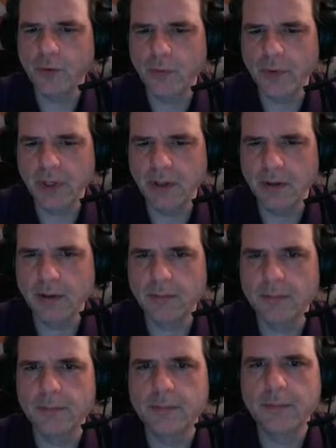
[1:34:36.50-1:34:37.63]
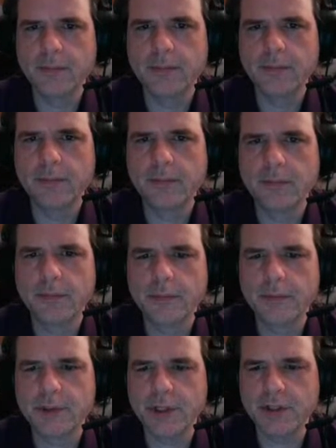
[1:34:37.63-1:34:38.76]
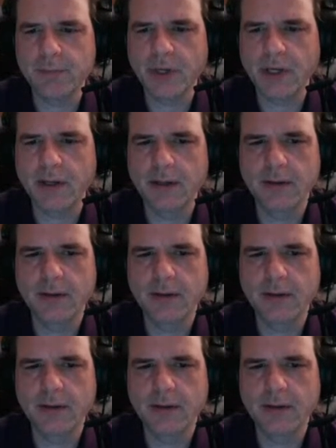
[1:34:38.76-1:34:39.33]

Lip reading: we change it back.